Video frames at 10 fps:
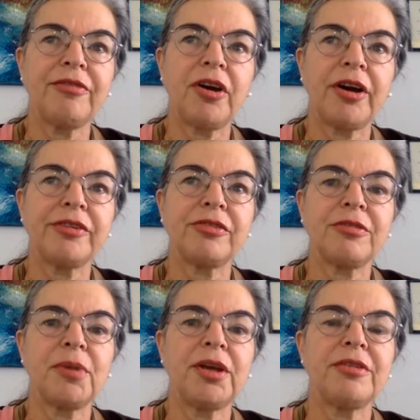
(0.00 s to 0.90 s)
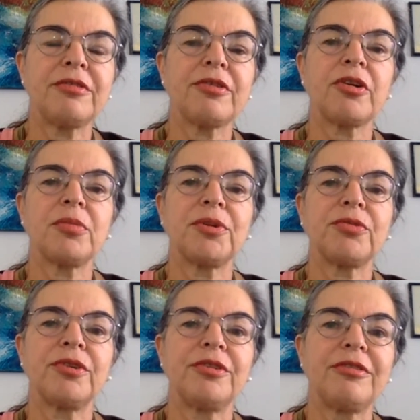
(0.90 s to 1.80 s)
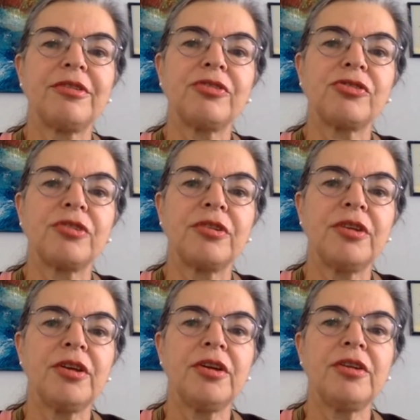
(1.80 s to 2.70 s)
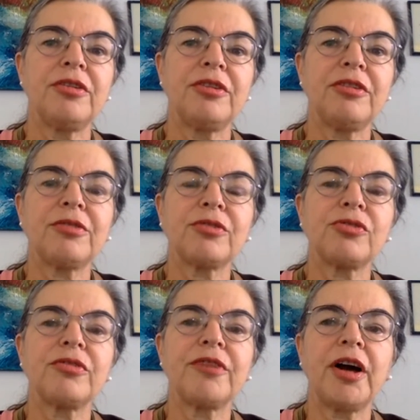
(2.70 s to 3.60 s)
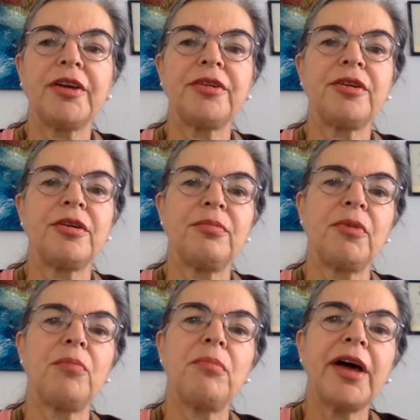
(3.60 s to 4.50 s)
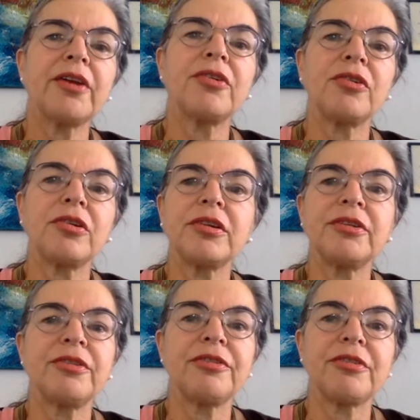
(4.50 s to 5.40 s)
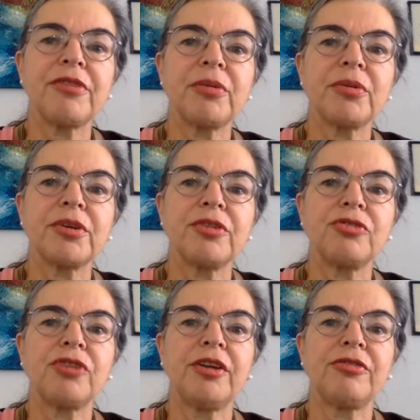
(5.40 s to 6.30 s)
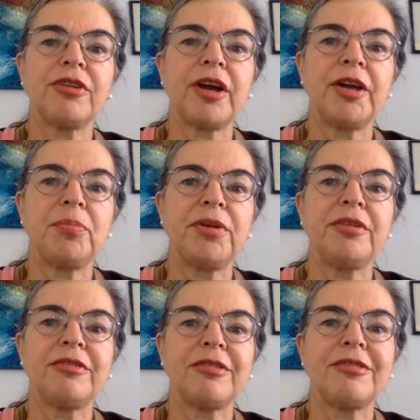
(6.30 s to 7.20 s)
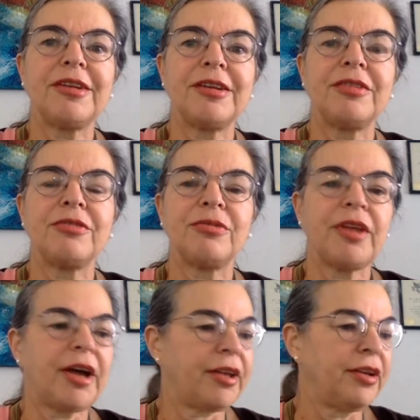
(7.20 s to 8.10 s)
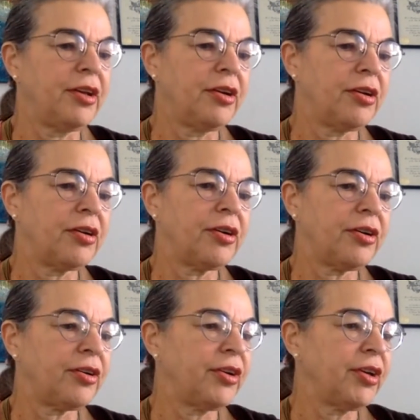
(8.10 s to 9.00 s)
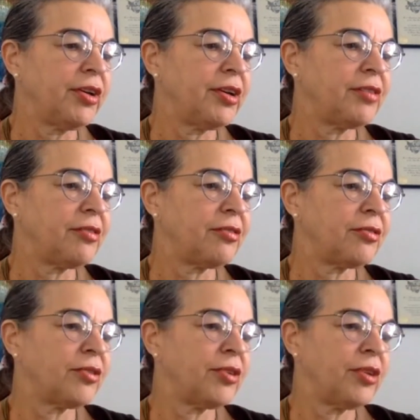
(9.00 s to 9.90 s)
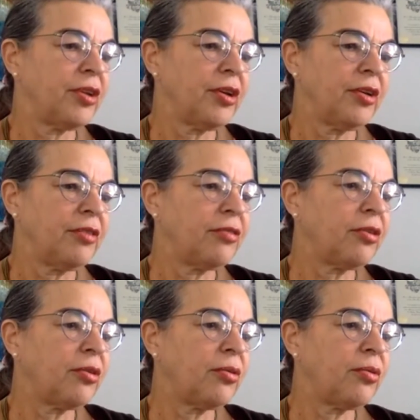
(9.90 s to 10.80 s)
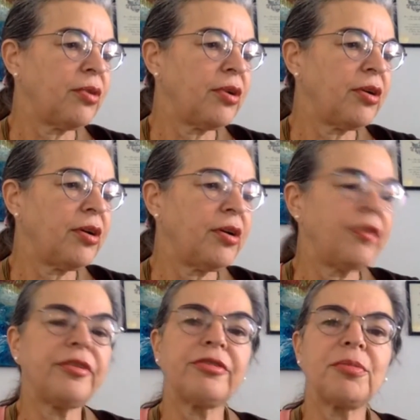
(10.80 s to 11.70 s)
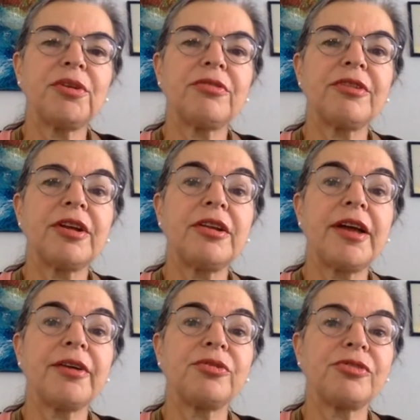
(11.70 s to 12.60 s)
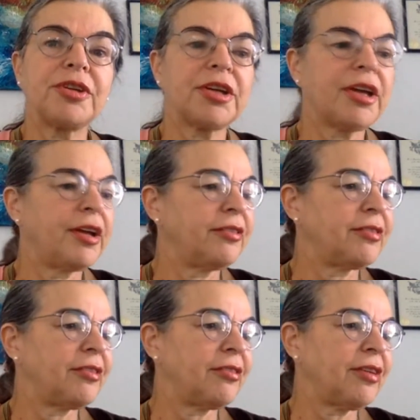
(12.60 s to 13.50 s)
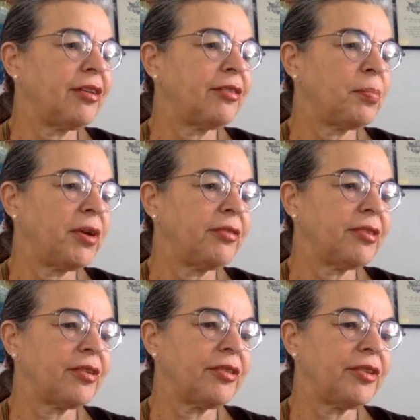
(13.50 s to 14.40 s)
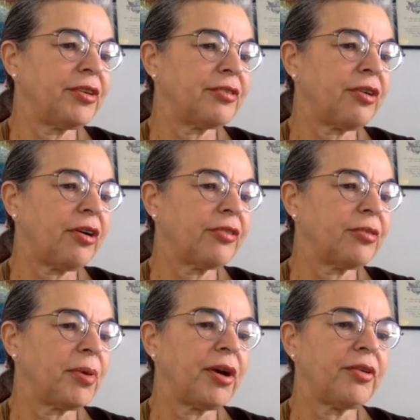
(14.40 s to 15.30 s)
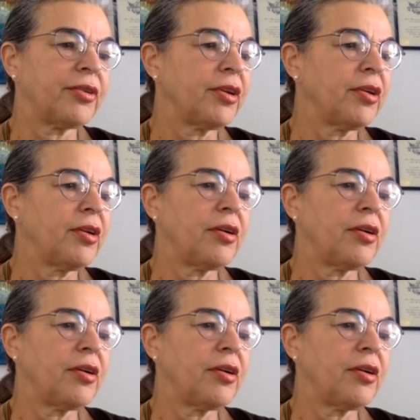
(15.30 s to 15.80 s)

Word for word: have not just made this arbitrary decision. The district should have gotten a medical clearance if they were going to change the IEP, and since they didn't do that, it stood. So there's some interesting language in the case. It says basically, it talks about